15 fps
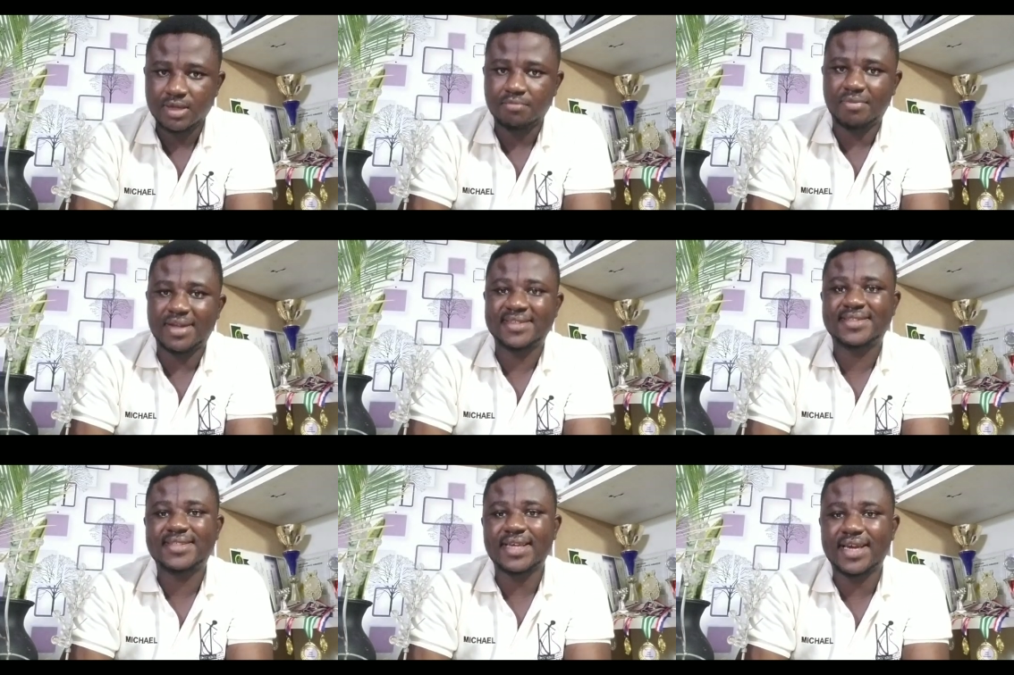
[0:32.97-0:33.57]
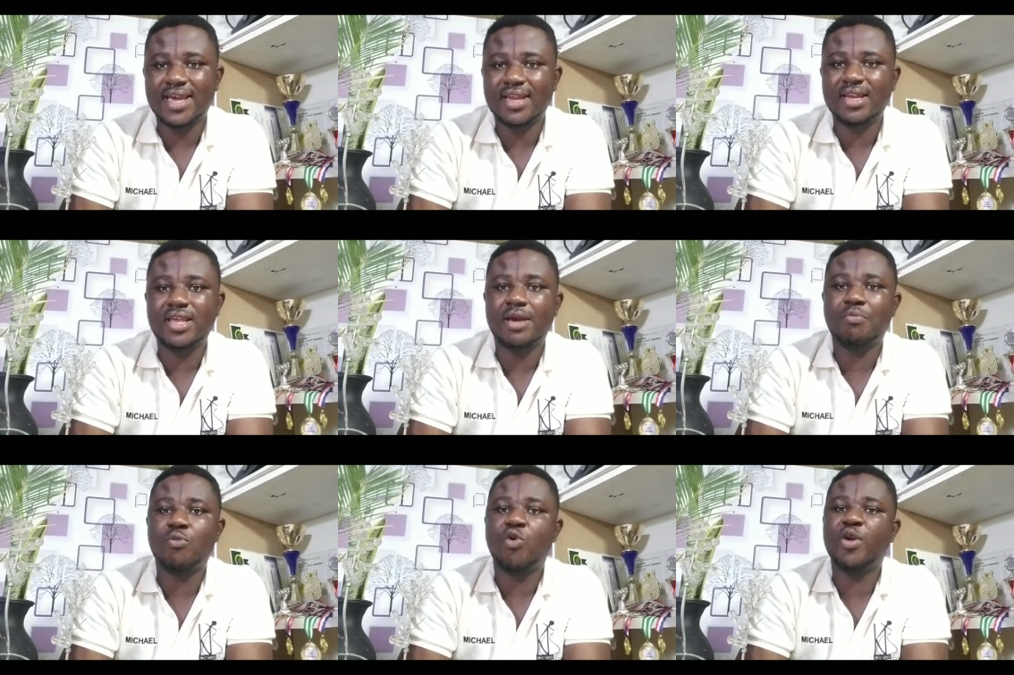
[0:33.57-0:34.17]
But secondly,
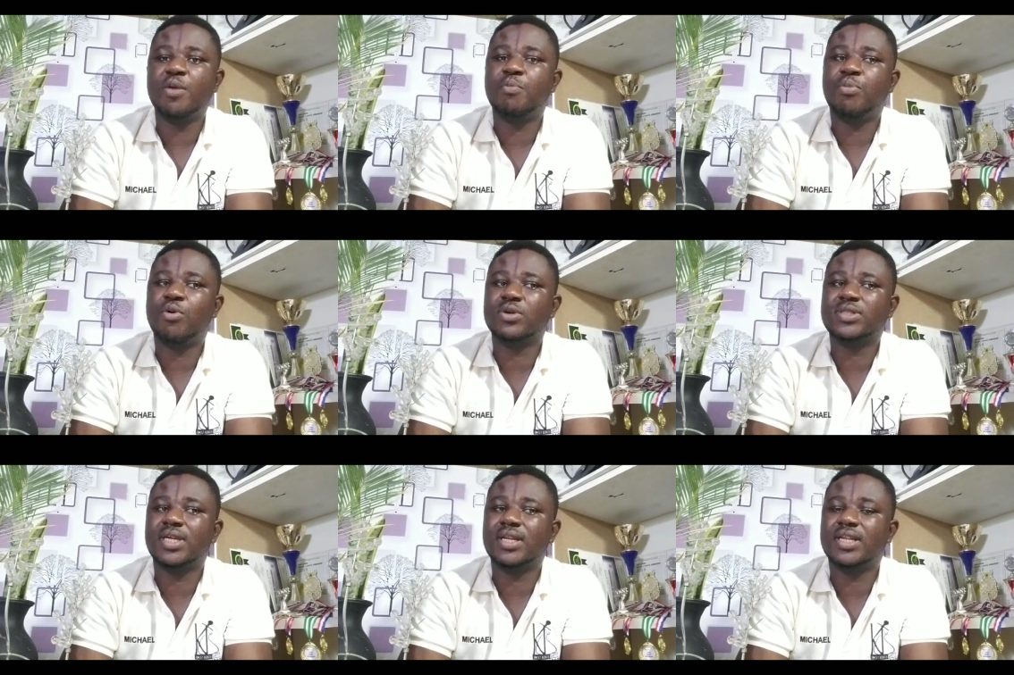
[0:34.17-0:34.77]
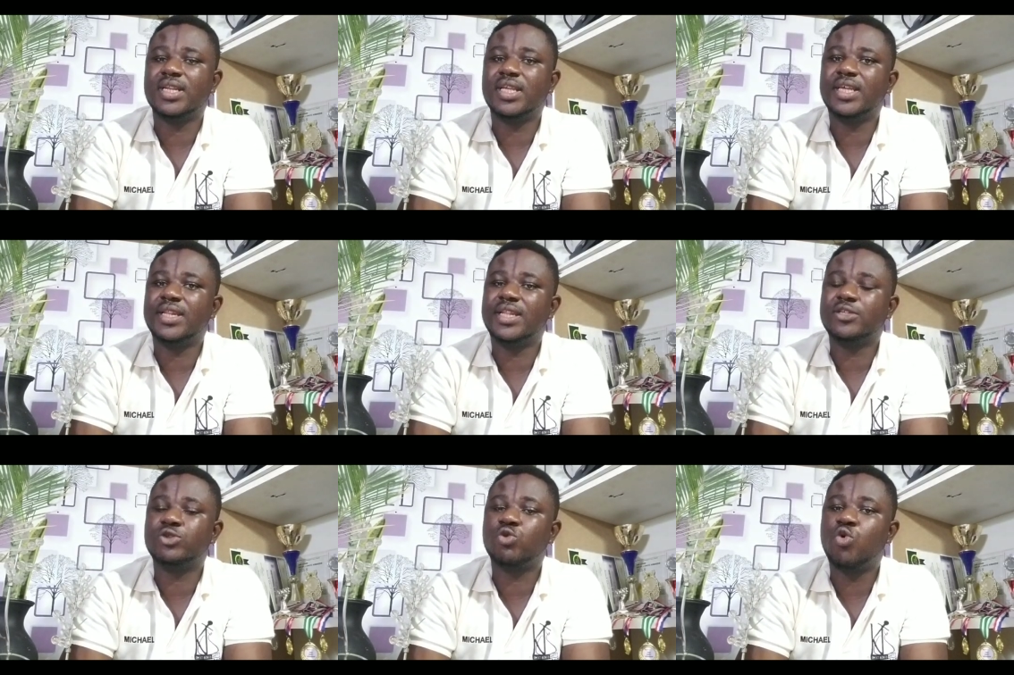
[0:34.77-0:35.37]
and more importantly,
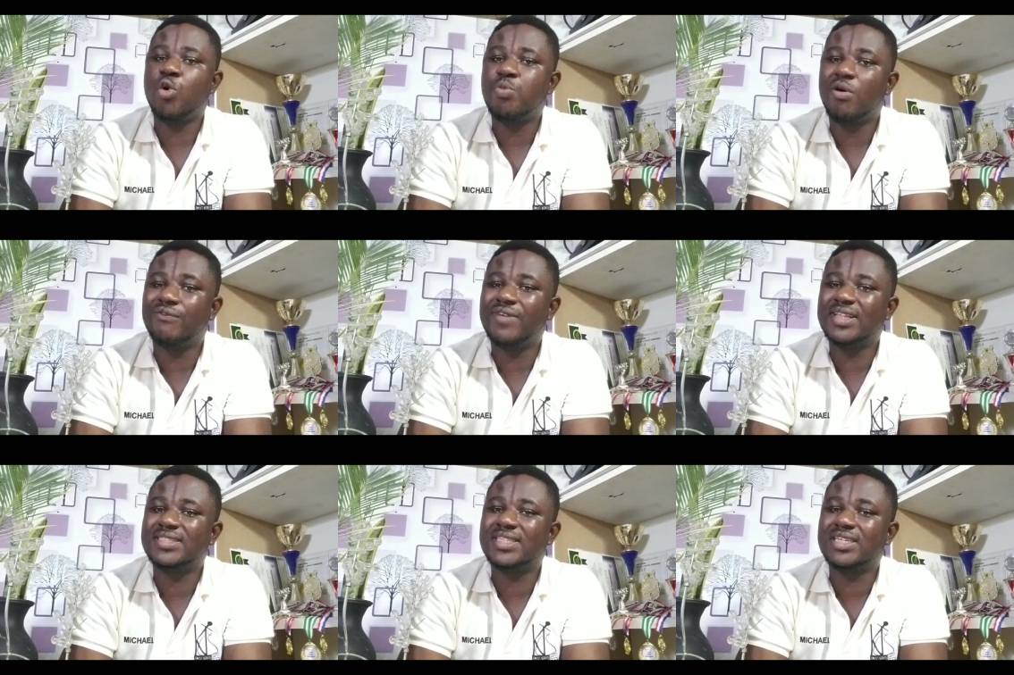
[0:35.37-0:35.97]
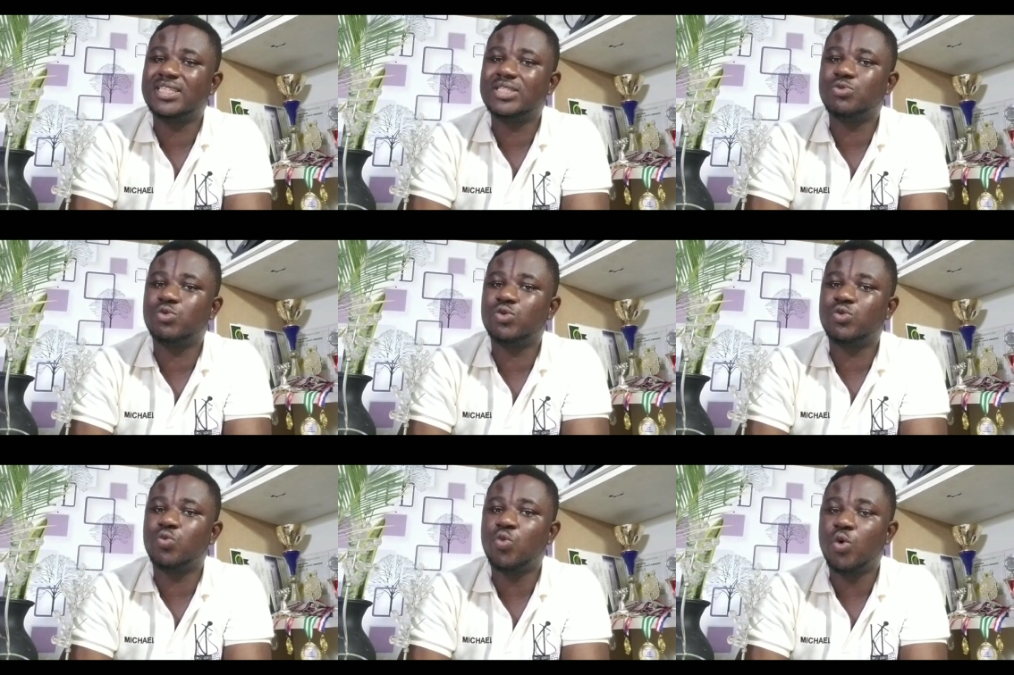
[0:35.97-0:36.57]
the scope of ethics
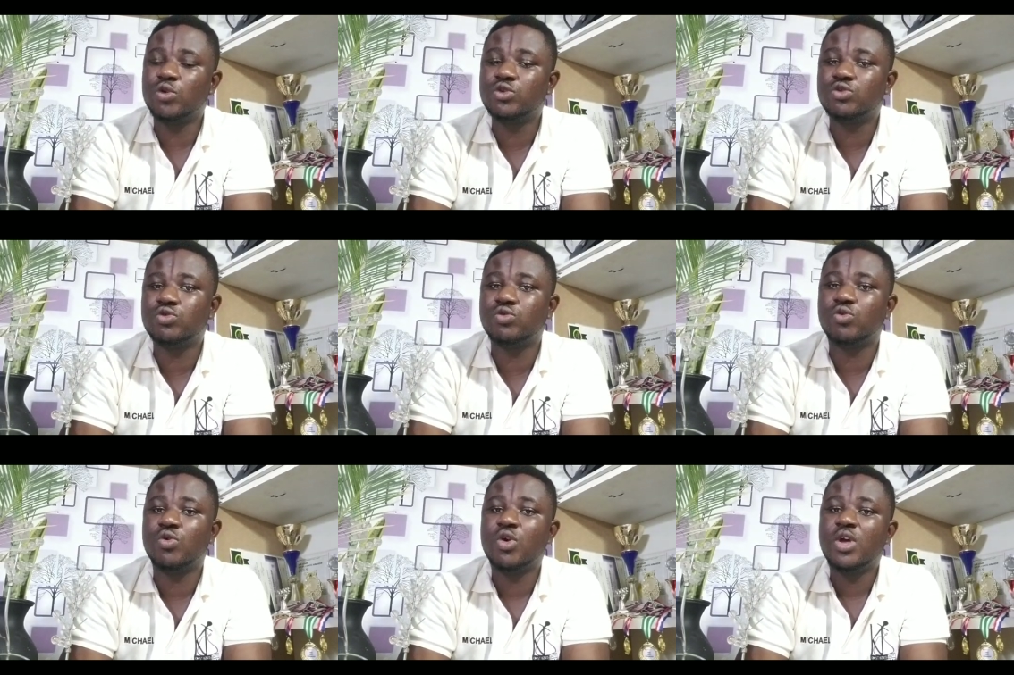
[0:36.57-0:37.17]
would want to